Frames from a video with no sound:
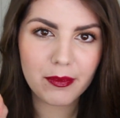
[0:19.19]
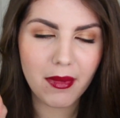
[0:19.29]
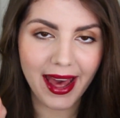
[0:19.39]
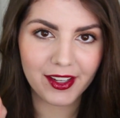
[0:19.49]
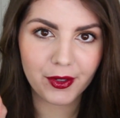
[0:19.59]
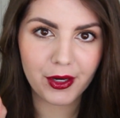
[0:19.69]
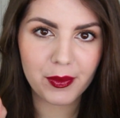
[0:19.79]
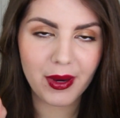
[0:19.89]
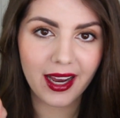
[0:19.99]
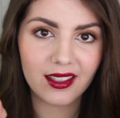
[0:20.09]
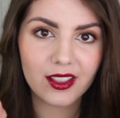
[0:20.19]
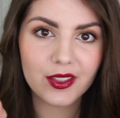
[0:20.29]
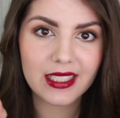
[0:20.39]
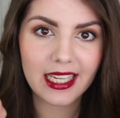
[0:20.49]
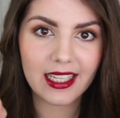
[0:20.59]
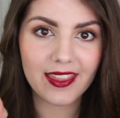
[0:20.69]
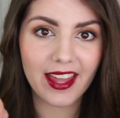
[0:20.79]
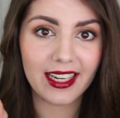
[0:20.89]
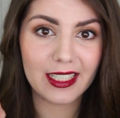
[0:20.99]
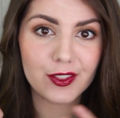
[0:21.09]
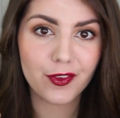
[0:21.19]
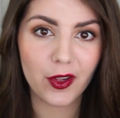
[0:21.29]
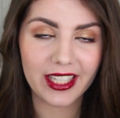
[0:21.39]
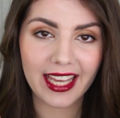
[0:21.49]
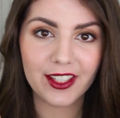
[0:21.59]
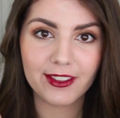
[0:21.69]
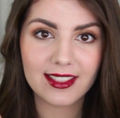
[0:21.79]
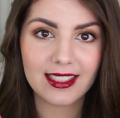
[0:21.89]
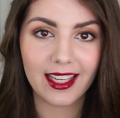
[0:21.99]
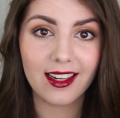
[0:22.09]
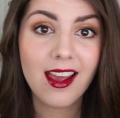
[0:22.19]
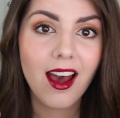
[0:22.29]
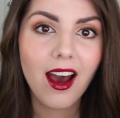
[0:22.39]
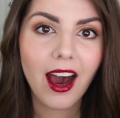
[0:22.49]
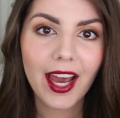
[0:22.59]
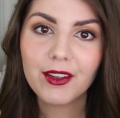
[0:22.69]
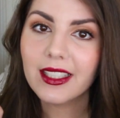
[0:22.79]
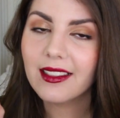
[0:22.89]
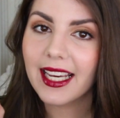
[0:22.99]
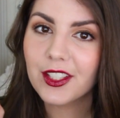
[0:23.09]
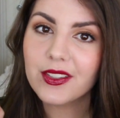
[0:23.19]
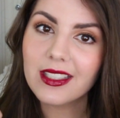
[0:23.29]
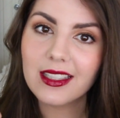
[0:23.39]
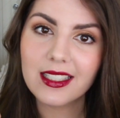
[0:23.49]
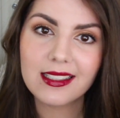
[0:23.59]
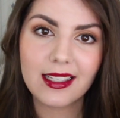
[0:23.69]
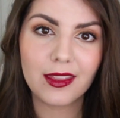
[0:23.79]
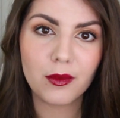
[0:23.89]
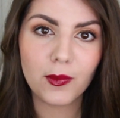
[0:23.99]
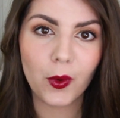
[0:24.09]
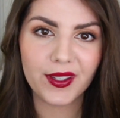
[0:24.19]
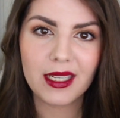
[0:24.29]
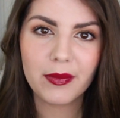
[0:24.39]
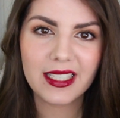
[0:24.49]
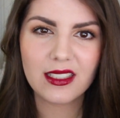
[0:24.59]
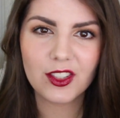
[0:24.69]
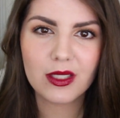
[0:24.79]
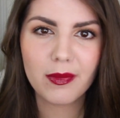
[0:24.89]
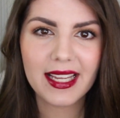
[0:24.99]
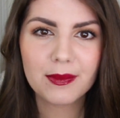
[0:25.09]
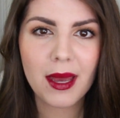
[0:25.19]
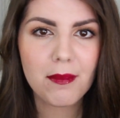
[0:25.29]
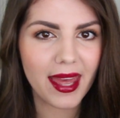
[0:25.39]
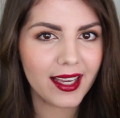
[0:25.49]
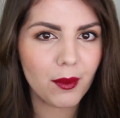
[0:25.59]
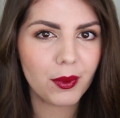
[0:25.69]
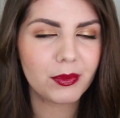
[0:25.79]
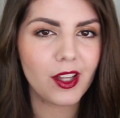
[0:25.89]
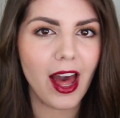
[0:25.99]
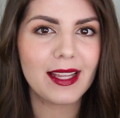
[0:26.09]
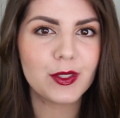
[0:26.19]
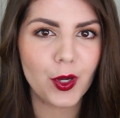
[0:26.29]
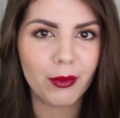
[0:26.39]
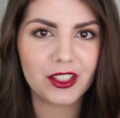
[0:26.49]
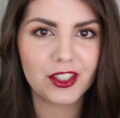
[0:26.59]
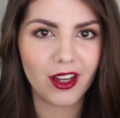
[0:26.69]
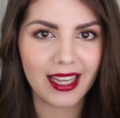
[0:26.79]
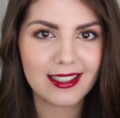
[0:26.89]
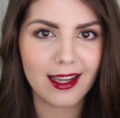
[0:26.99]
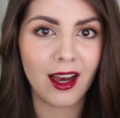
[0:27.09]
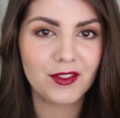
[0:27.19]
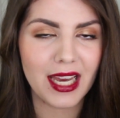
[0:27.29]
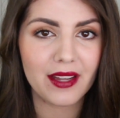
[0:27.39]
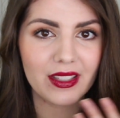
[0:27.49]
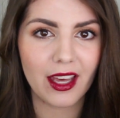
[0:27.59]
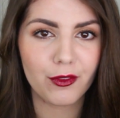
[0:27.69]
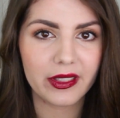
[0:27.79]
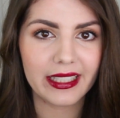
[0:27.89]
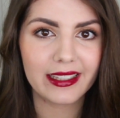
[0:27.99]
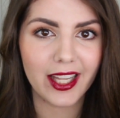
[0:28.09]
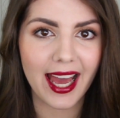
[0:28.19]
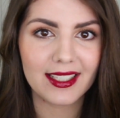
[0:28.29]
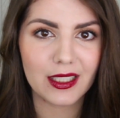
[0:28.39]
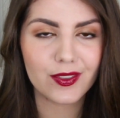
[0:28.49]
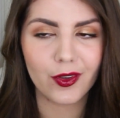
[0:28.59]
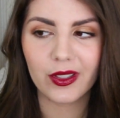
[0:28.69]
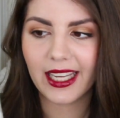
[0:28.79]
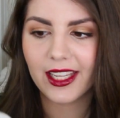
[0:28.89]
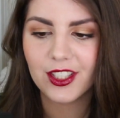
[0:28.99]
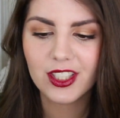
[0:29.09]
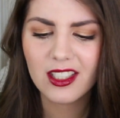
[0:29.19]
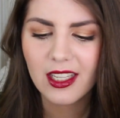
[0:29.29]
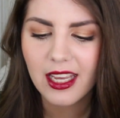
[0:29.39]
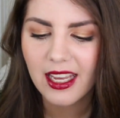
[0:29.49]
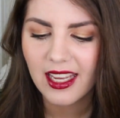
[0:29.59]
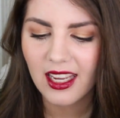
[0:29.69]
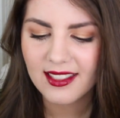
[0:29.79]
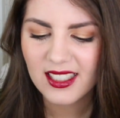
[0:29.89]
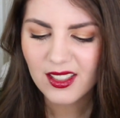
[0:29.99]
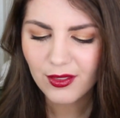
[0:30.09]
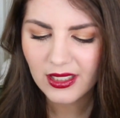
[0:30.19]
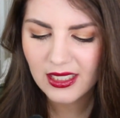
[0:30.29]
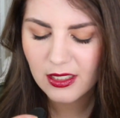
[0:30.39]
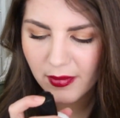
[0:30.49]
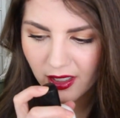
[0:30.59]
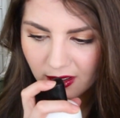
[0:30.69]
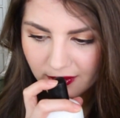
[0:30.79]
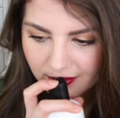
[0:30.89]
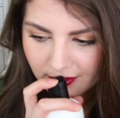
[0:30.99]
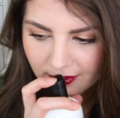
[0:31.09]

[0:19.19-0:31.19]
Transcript: micro particles in it that exfoliate your skin. I really like using this in the morning because it just makes my makeup apply so much nicer after having that really light exfoliation. It doesn't really smell